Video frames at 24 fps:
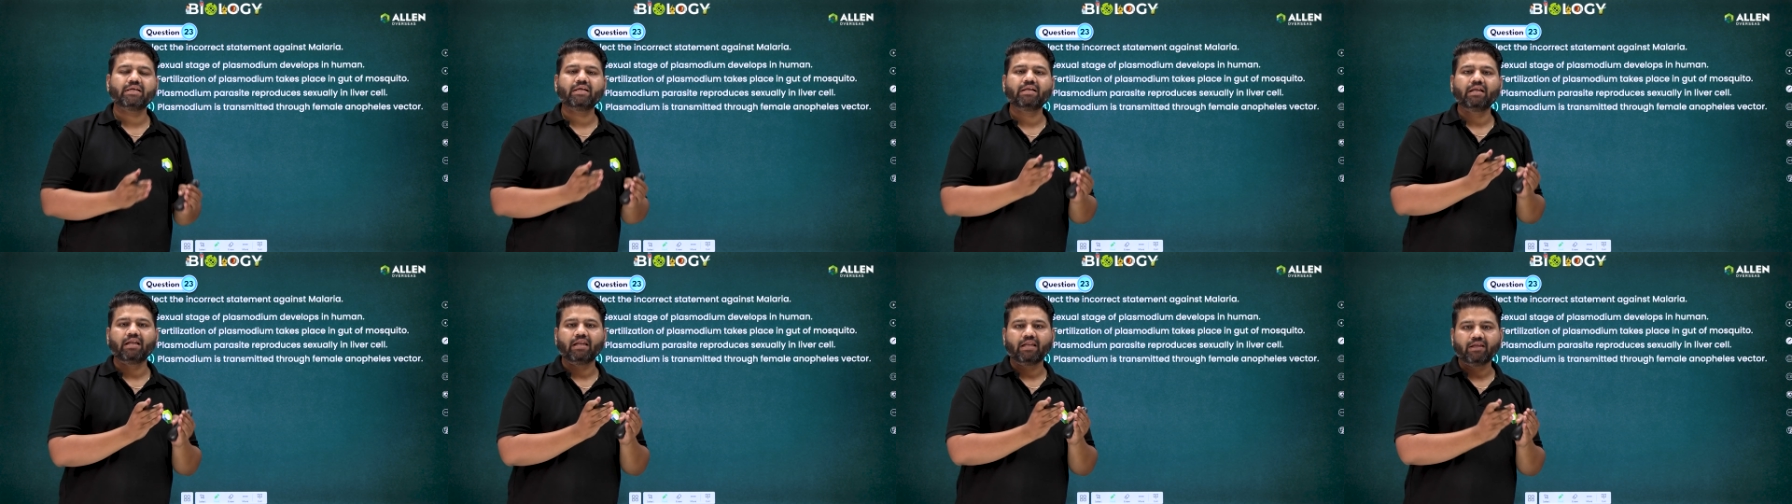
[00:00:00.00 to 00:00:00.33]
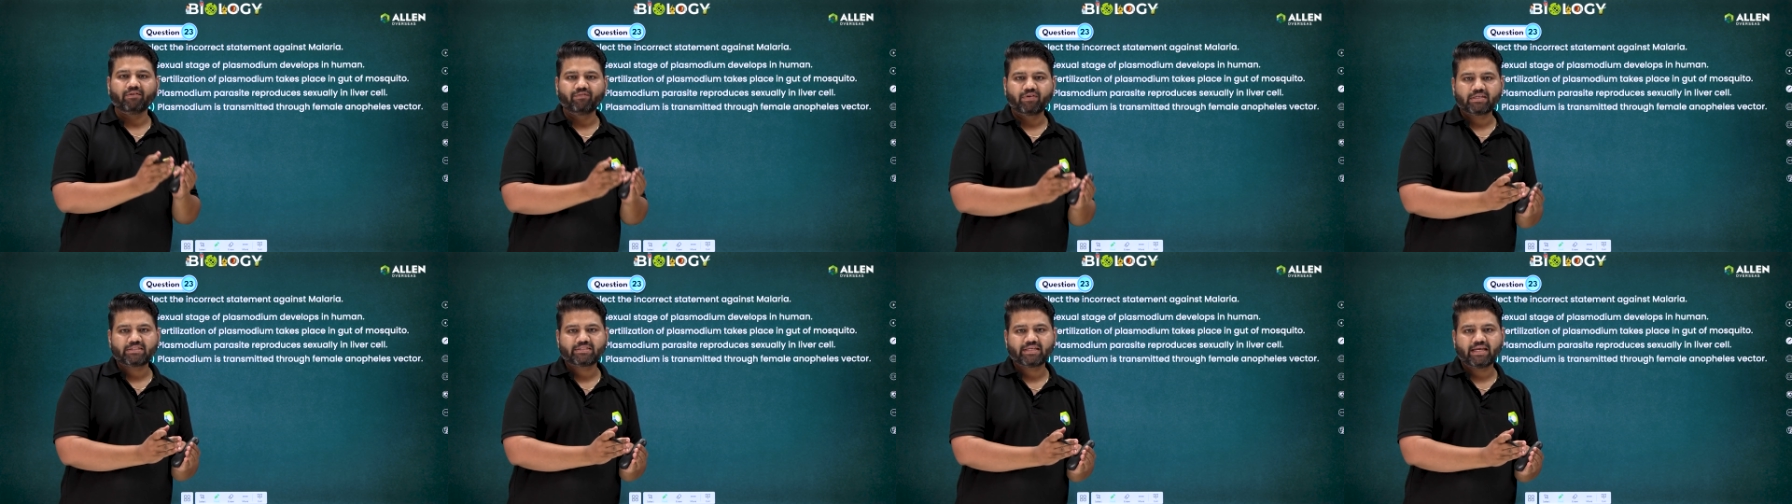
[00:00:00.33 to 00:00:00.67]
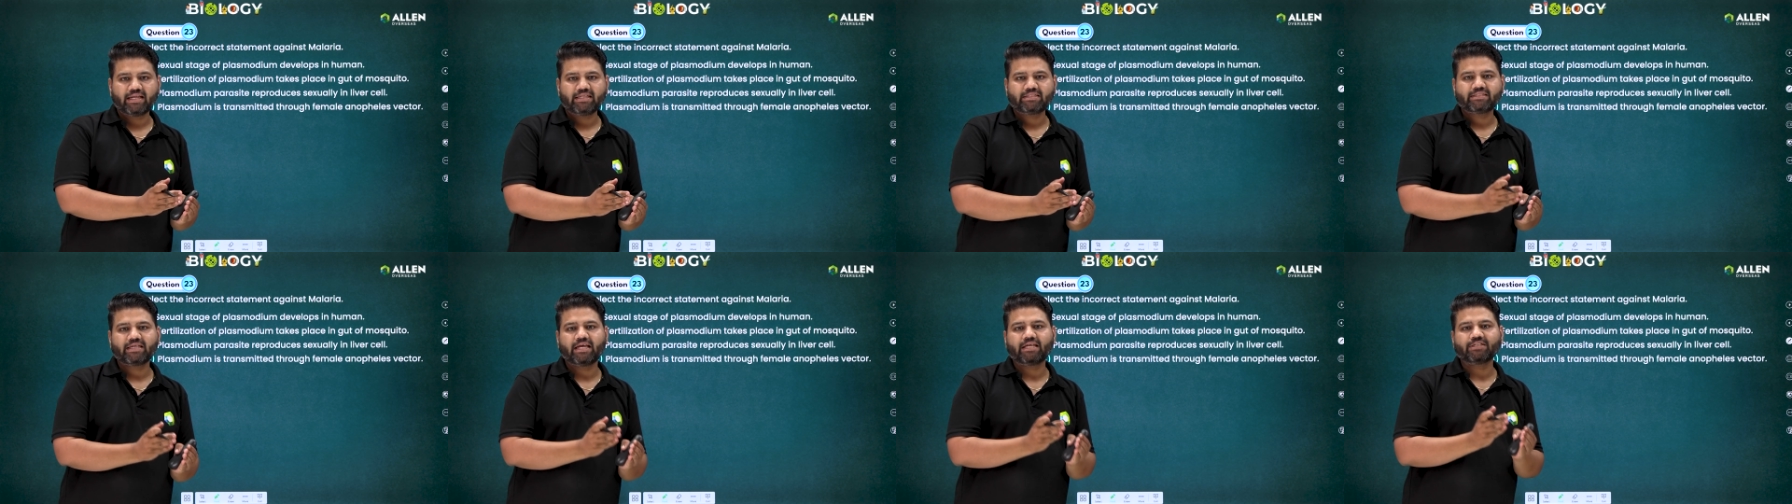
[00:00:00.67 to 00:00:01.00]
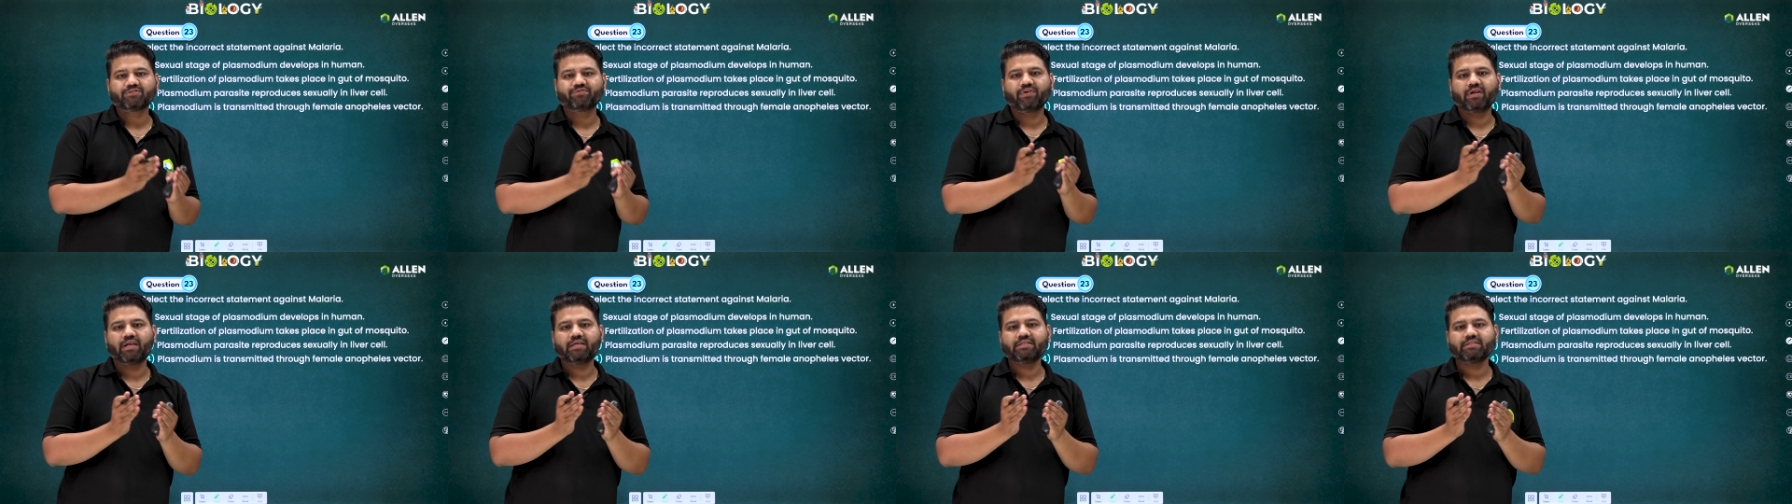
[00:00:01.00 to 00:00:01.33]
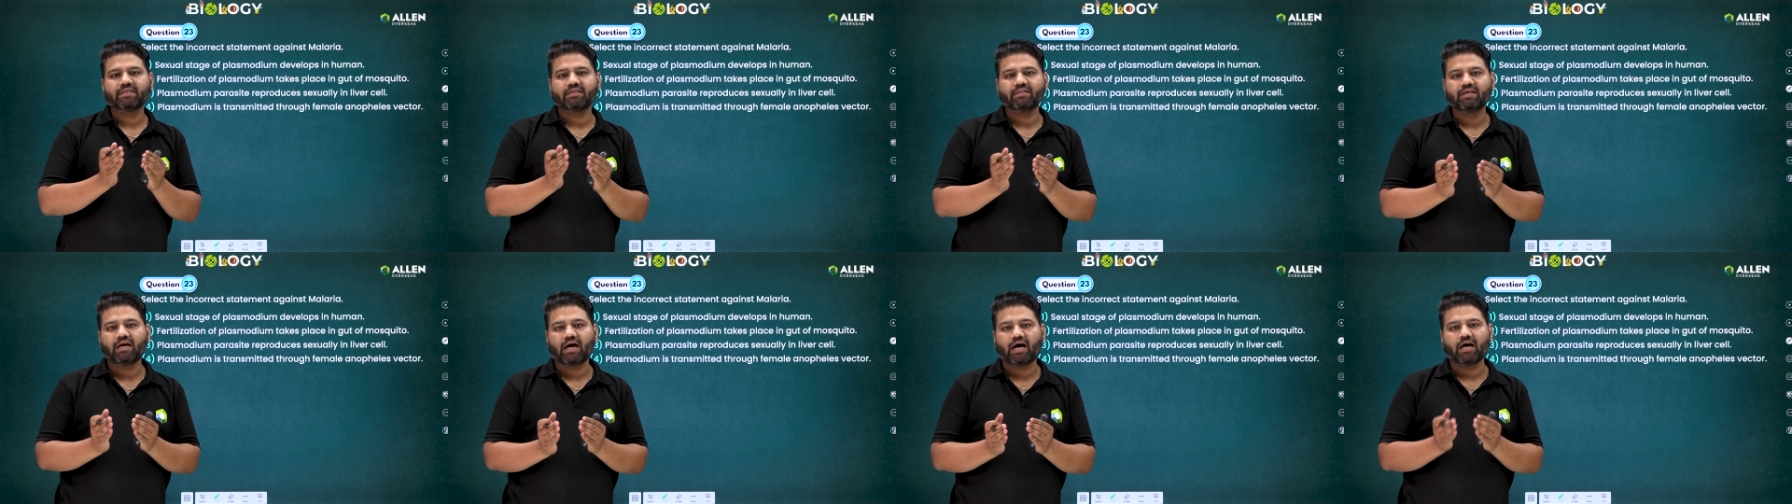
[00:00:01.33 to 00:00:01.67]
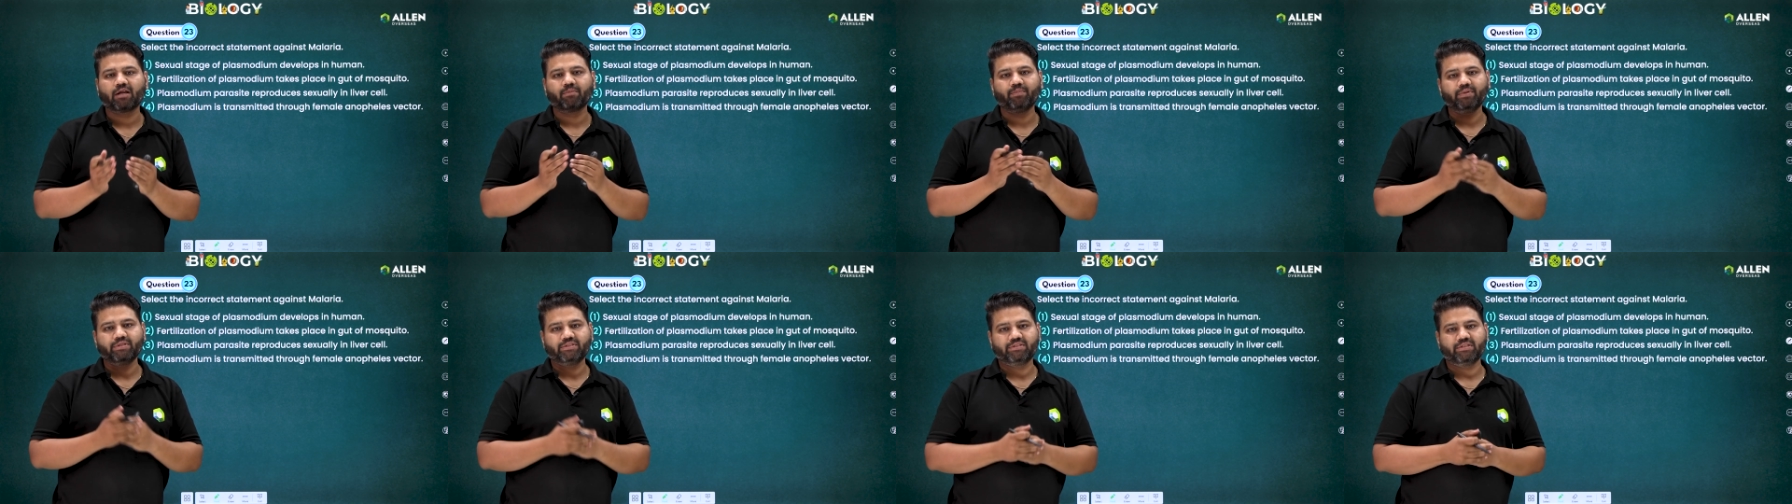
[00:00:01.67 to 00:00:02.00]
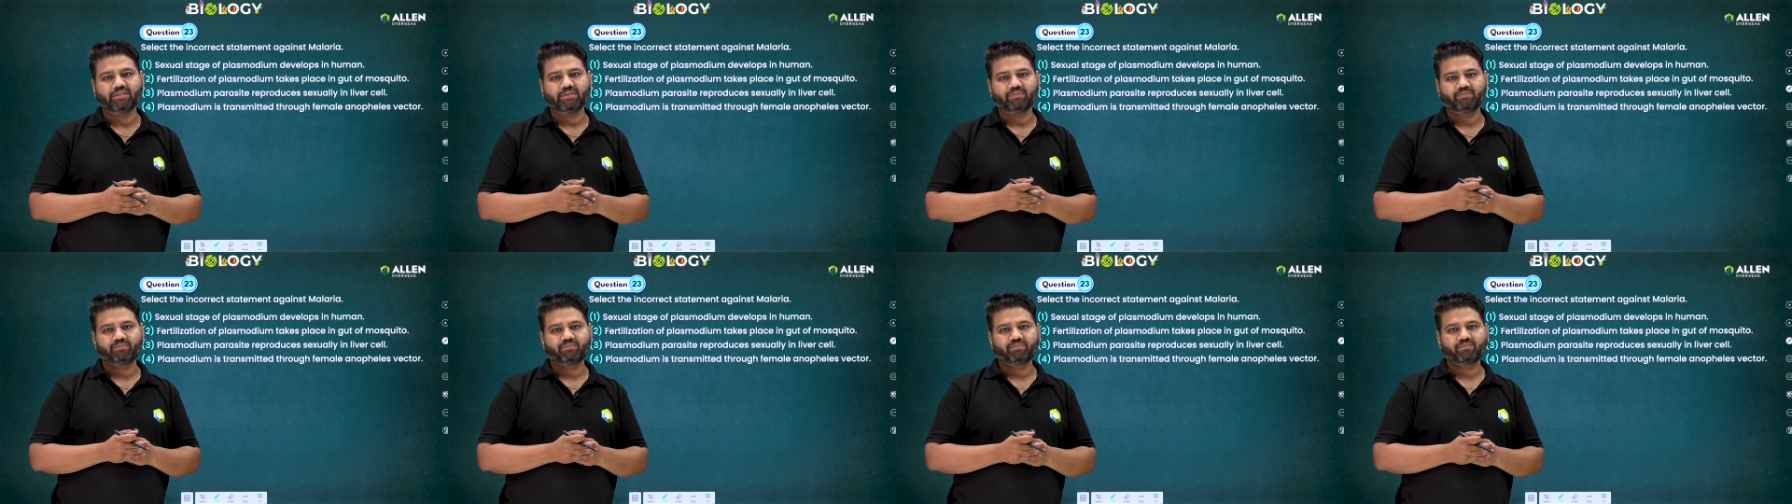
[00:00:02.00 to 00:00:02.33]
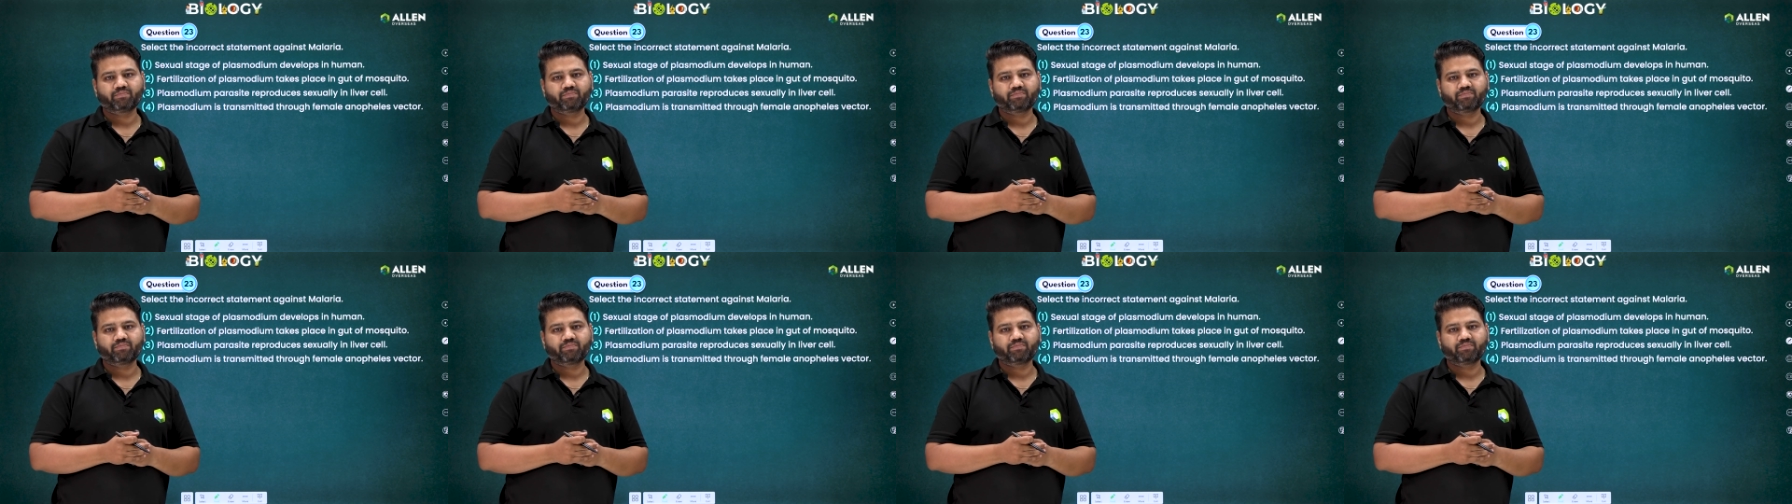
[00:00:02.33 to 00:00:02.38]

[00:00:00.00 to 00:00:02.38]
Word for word: in liver cells as well as in the RBC.